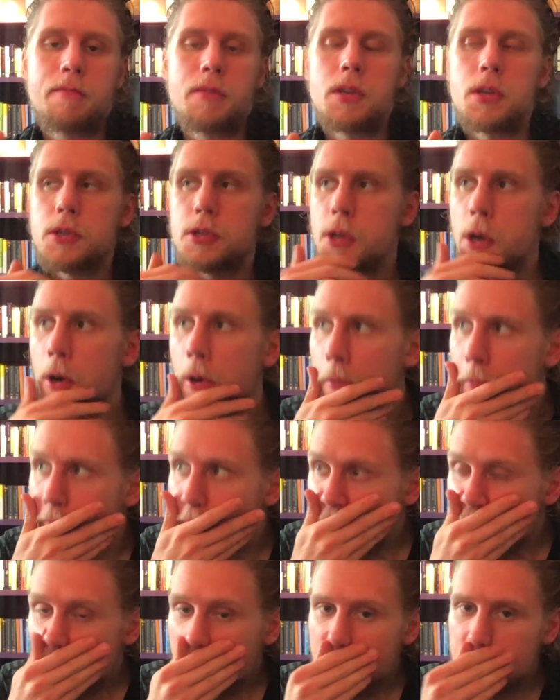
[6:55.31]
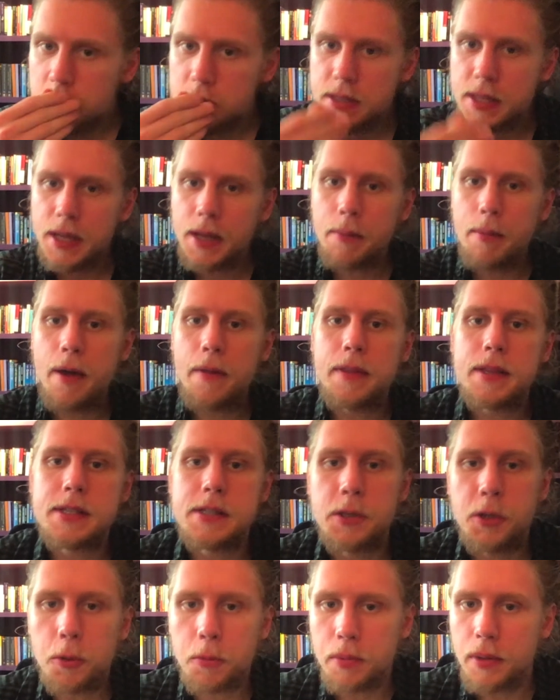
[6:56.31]
So just think about this
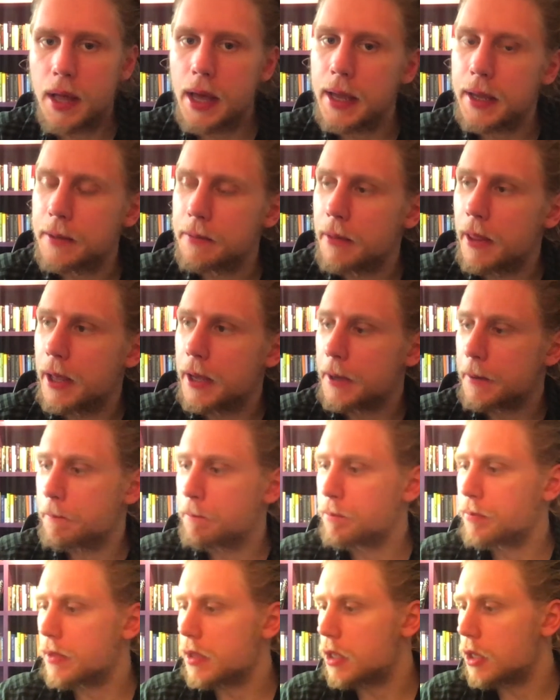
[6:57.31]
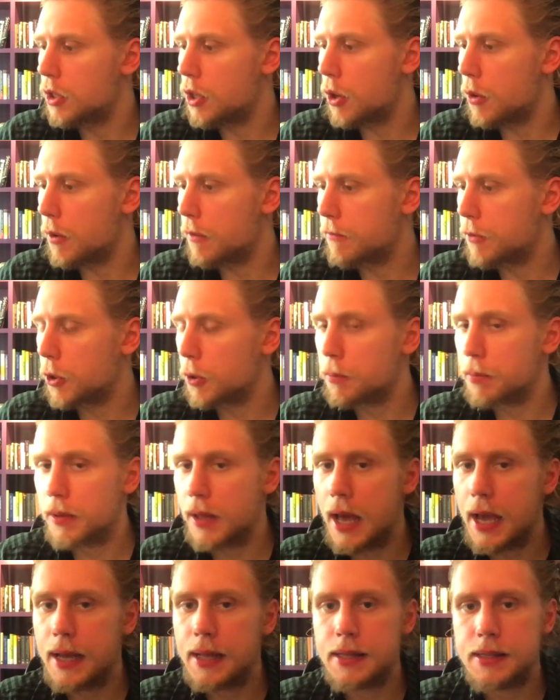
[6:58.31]
in your playing. Like, if you're
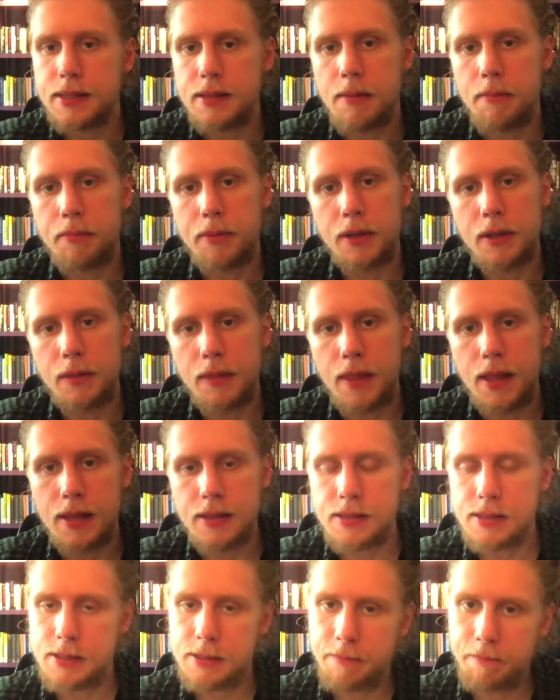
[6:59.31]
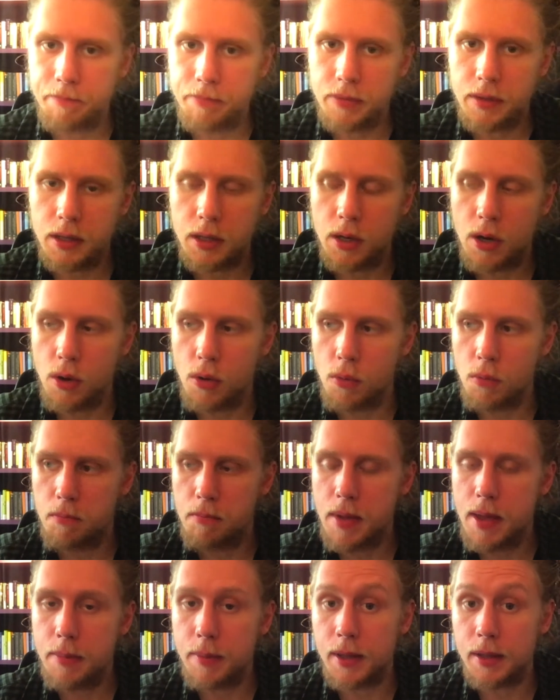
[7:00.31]
playing something that's,
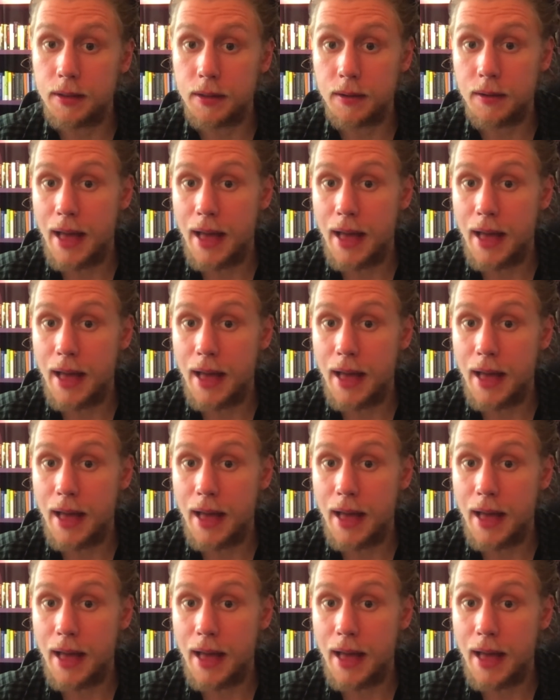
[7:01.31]
maybe a little